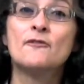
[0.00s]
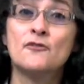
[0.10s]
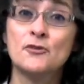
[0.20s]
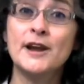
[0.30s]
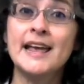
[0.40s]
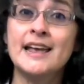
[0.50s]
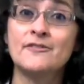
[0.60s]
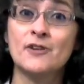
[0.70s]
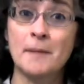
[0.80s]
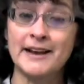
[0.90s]
free
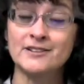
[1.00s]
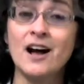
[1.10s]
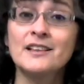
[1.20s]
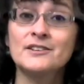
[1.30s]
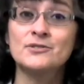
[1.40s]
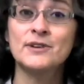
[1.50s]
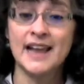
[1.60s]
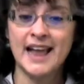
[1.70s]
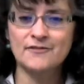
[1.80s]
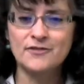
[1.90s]
from
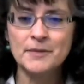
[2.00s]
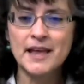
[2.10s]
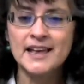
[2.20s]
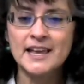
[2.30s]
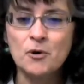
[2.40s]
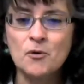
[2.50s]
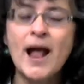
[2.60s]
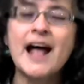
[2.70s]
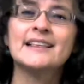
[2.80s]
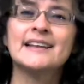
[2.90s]
idolatry and from the
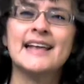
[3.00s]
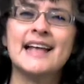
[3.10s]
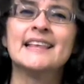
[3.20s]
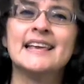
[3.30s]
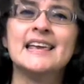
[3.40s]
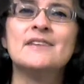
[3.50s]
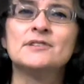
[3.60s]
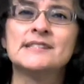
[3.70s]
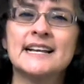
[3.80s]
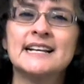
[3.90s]
immorality and the
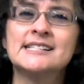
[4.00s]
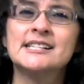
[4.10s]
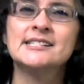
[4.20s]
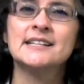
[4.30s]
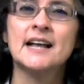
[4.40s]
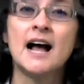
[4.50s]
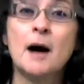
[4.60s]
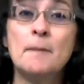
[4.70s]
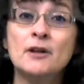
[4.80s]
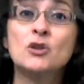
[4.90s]
evils that existed
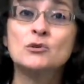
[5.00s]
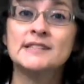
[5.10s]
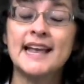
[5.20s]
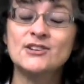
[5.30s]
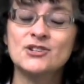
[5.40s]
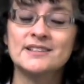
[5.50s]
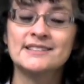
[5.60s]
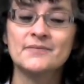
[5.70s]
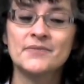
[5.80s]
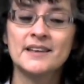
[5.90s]
among those nations.